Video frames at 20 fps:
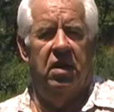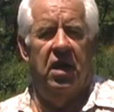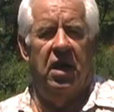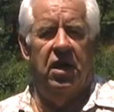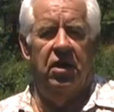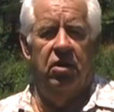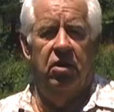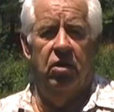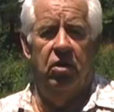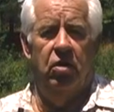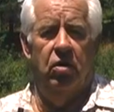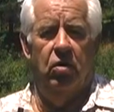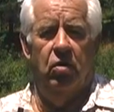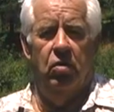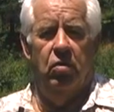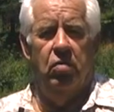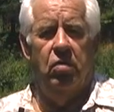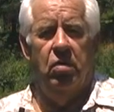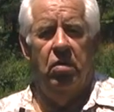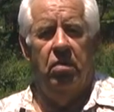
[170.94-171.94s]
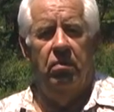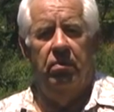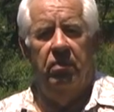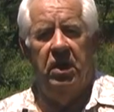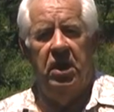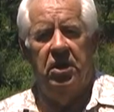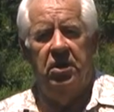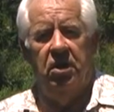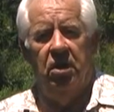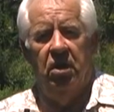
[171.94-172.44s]
I knew
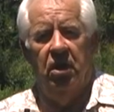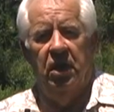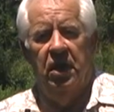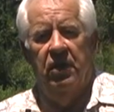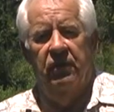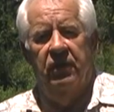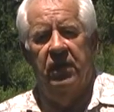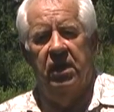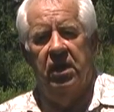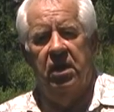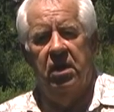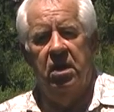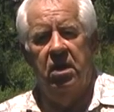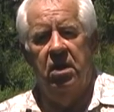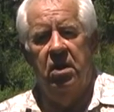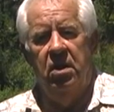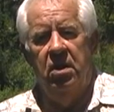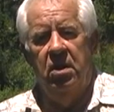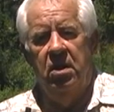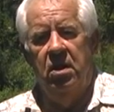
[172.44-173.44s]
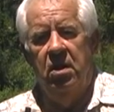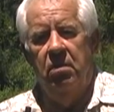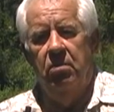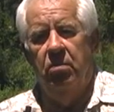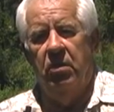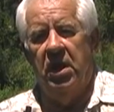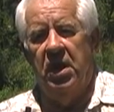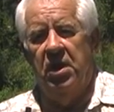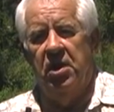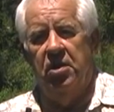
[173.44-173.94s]
made their living
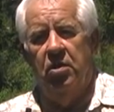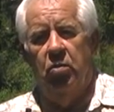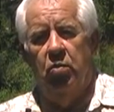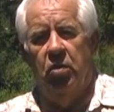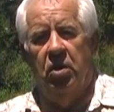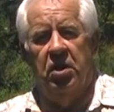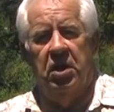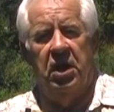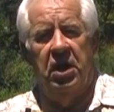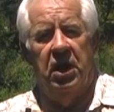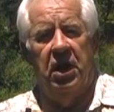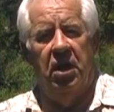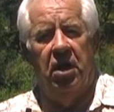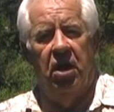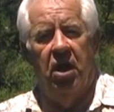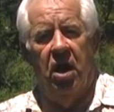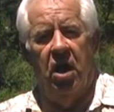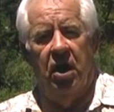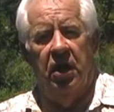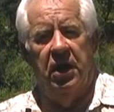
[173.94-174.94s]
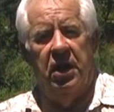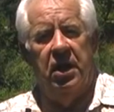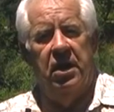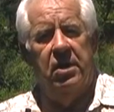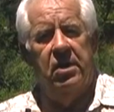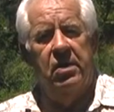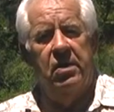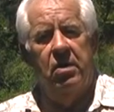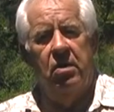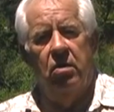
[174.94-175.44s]
by either working in
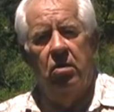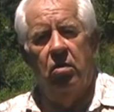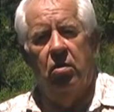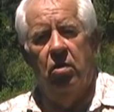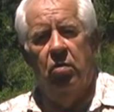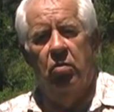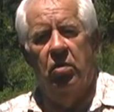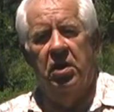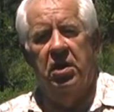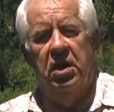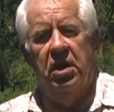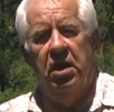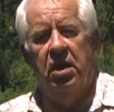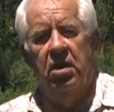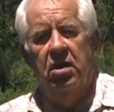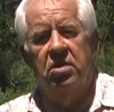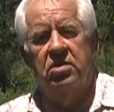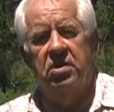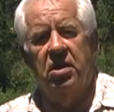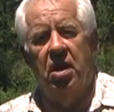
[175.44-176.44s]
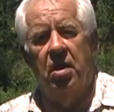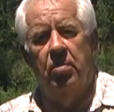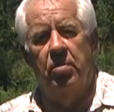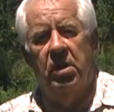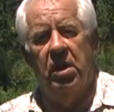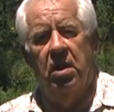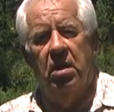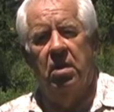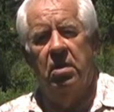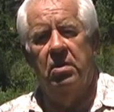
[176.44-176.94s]
logging or working in the
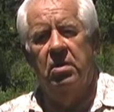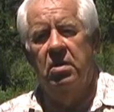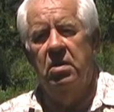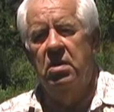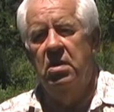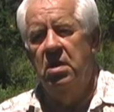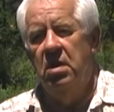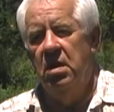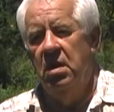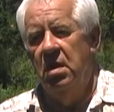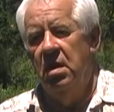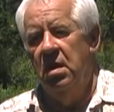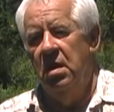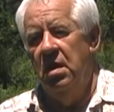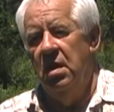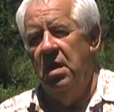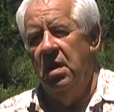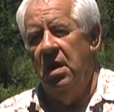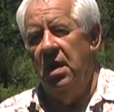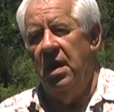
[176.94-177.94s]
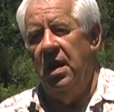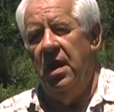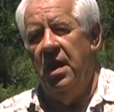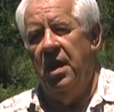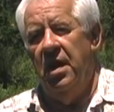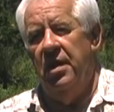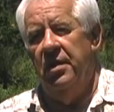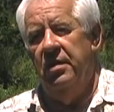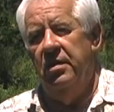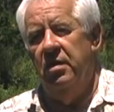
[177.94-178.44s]
sawmill.
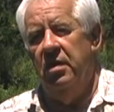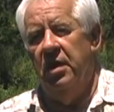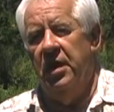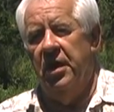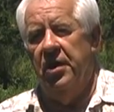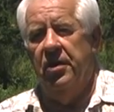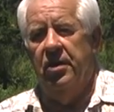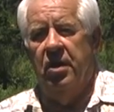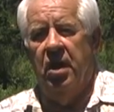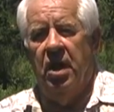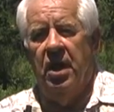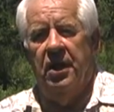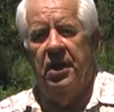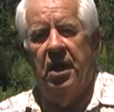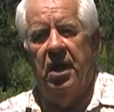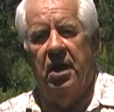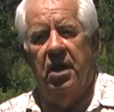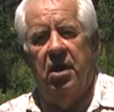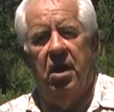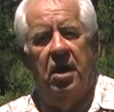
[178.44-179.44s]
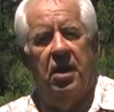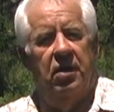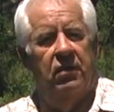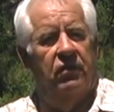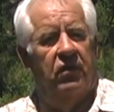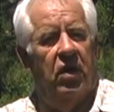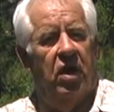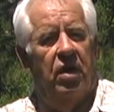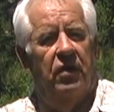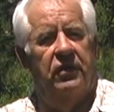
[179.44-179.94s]
And later on I got
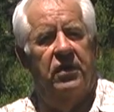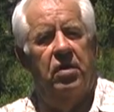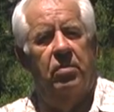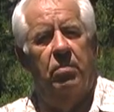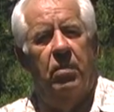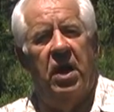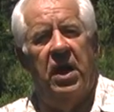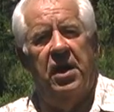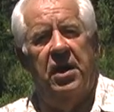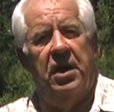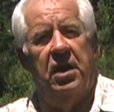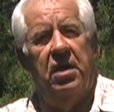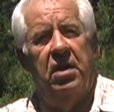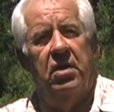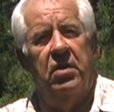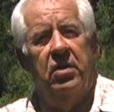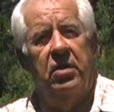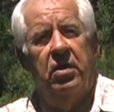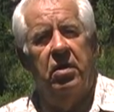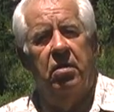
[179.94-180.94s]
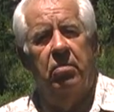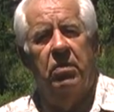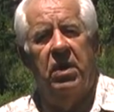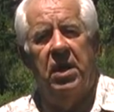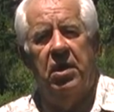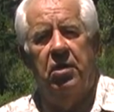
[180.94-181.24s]
involved in mining, and my